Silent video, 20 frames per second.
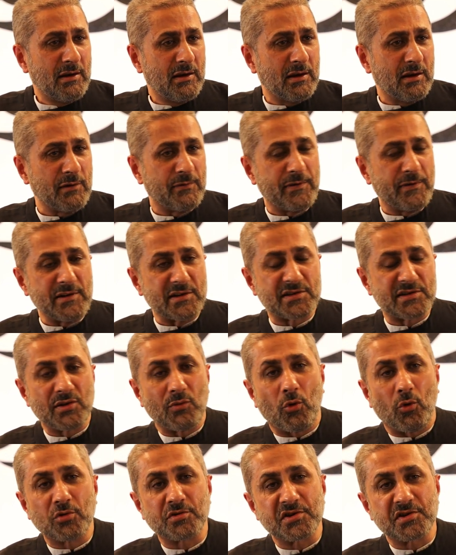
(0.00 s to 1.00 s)
He fills the
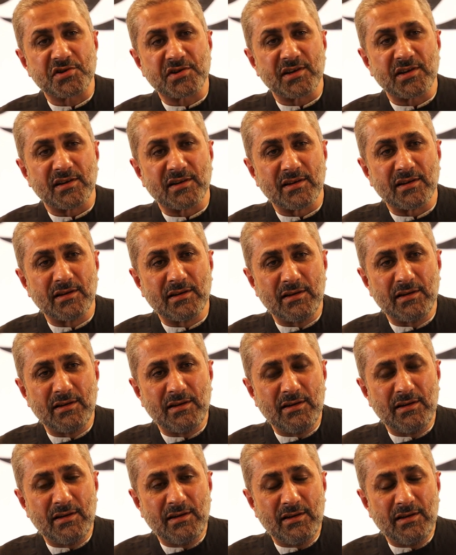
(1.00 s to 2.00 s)
water skin.
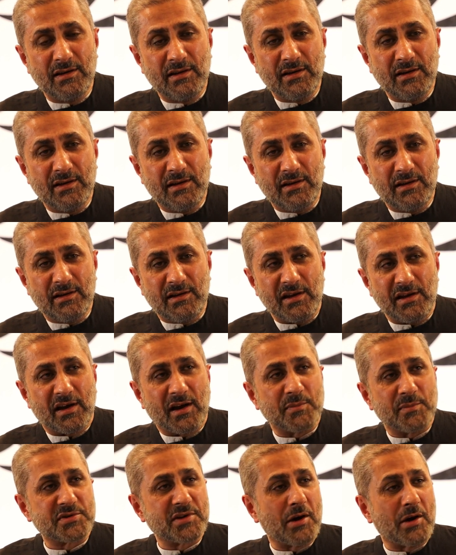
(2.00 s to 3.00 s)
He
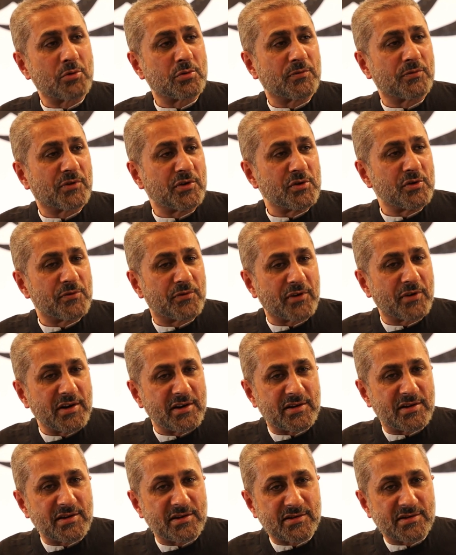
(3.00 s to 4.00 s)
comes out of the
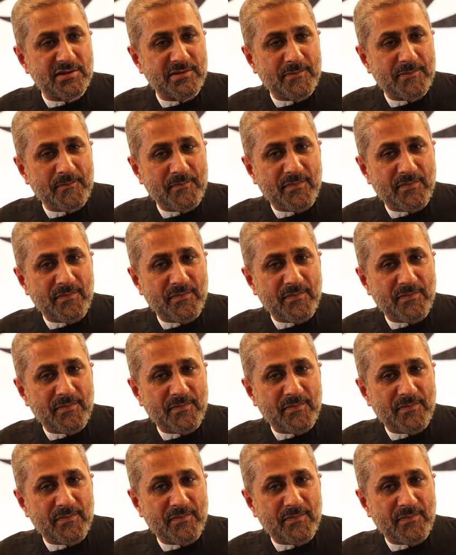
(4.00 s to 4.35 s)
Euphrates.